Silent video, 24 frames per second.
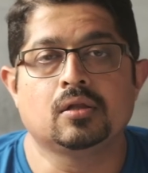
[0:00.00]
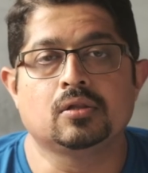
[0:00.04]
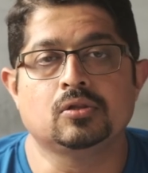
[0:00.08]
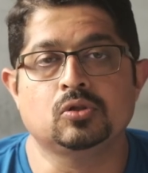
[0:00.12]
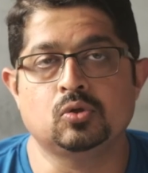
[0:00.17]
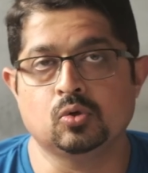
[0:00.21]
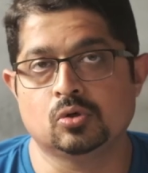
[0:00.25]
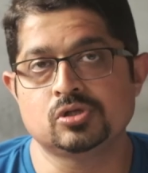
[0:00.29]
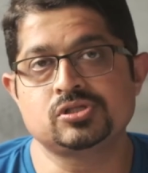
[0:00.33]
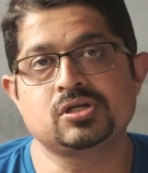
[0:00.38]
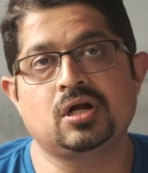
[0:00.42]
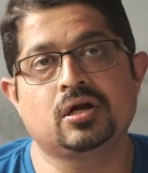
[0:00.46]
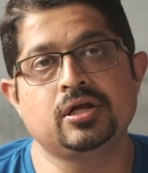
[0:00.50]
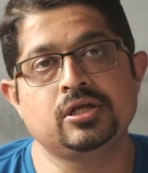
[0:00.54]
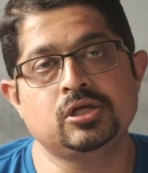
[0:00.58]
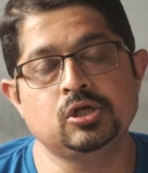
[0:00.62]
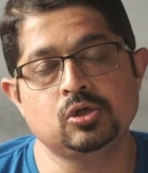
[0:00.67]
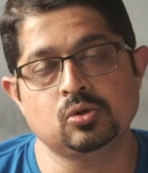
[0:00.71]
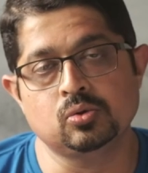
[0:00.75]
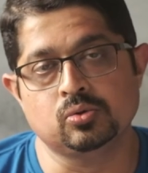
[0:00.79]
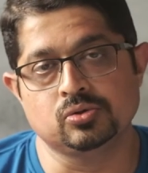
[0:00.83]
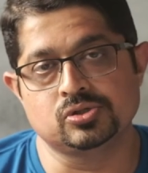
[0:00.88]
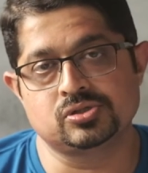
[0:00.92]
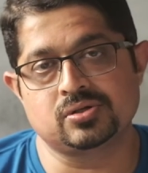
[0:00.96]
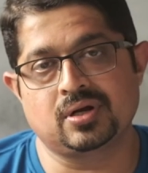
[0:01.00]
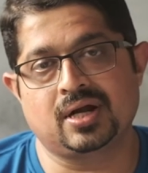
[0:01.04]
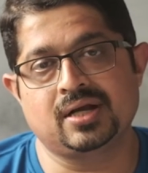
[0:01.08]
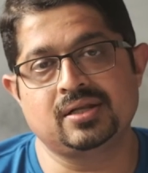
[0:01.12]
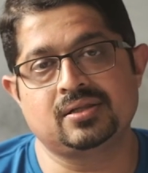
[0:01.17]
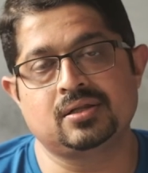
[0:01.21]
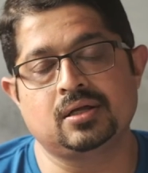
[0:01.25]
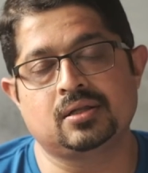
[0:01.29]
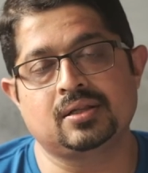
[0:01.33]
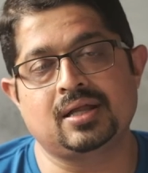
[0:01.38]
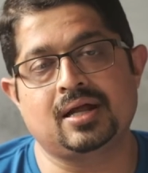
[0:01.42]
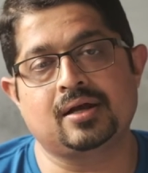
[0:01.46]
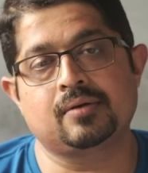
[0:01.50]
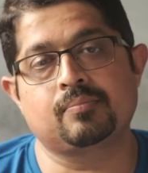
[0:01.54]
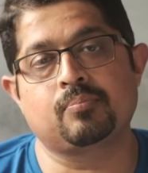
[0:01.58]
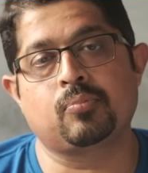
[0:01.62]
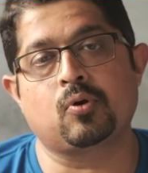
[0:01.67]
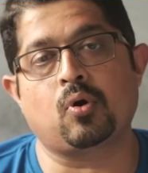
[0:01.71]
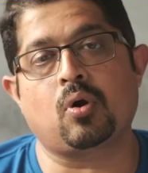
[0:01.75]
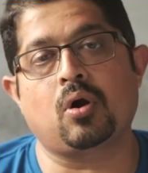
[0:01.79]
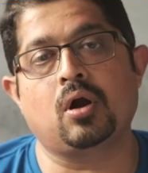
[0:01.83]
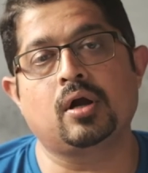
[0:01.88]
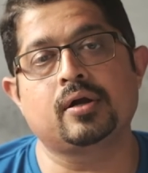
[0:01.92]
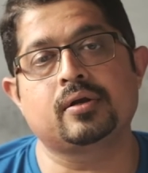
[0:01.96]
Those are huge, right? That
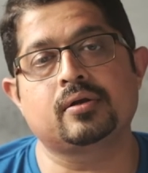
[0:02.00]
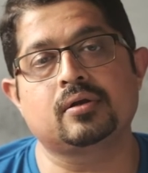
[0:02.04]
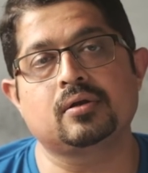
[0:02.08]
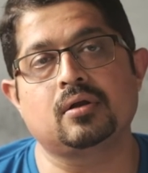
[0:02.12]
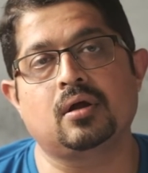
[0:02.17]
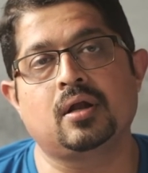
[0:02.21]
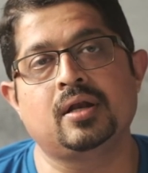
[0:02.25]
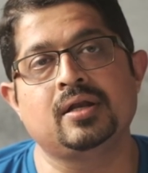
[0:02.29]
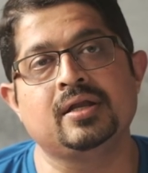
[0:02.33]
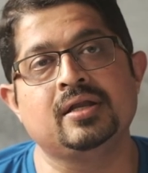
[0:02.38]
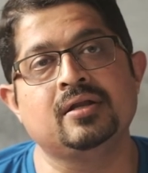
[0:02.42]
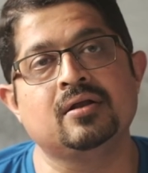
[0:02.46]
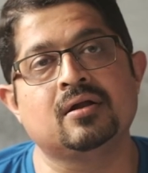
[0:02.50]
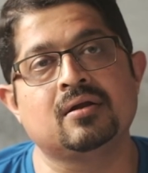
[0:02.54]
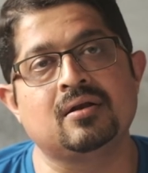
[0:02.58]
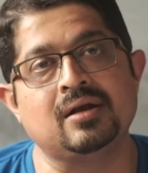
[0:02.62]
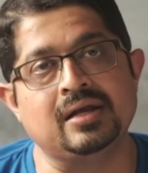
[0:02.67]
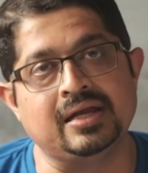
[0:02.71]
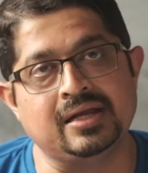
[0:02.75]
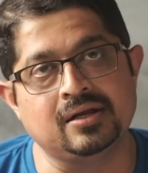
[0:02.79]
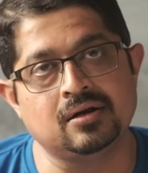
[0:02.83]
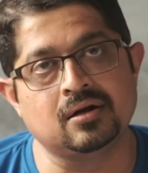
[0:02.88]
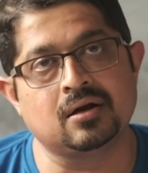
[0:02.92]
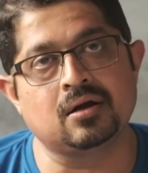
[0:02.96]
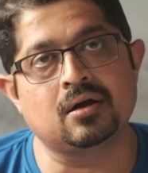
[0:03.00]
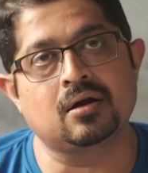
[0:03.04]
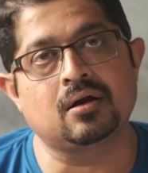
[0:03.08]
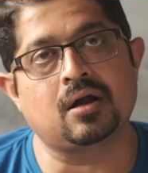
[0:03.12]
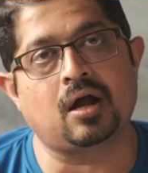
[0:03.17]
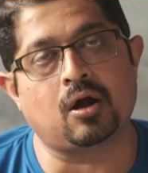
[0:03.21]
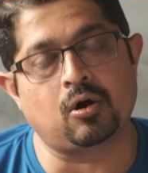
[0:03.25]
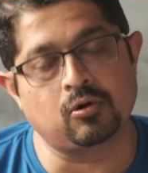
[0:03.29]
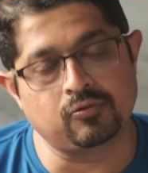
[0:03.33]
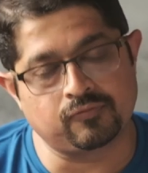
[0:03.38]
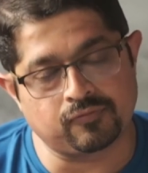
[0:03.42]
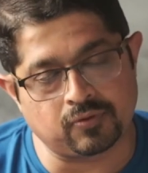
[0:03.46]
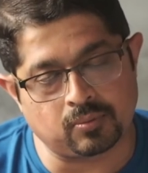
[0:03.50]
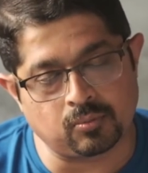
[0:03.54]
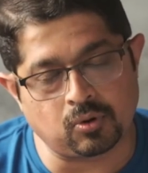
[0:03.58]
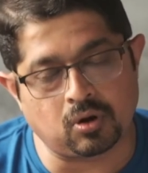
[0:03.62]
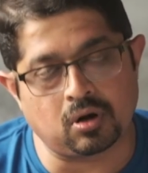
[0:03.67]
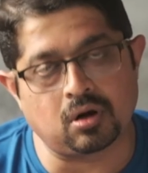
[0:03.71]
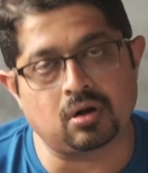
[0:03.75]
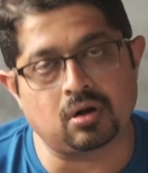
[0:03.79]
brought an inner leader out from all